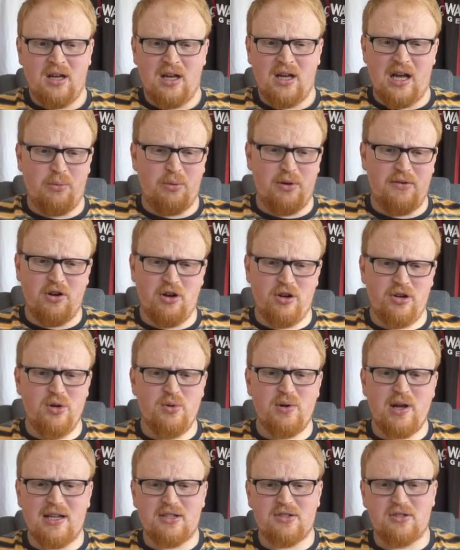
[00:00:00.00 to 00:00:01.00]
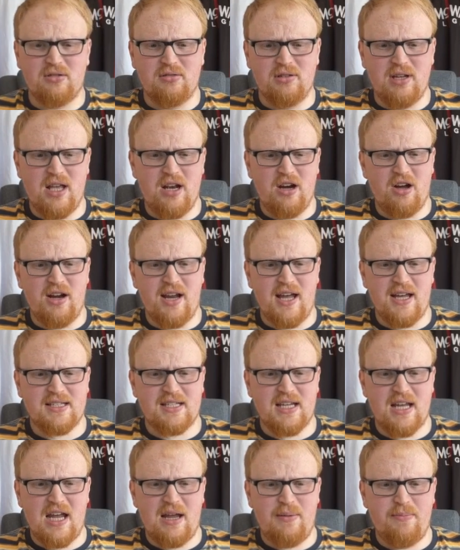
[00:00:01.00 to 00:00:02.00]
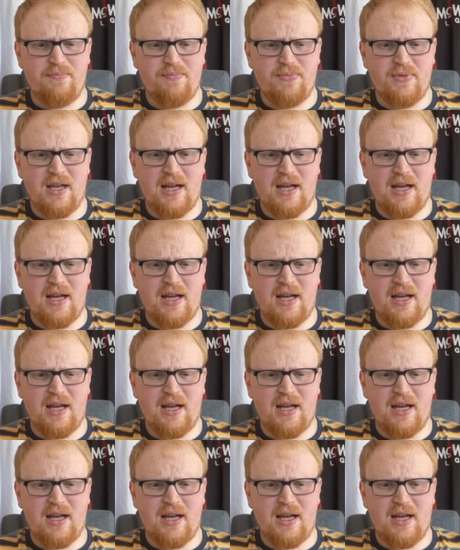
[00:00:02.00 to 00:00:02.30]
And we've got Newcastle in our next game.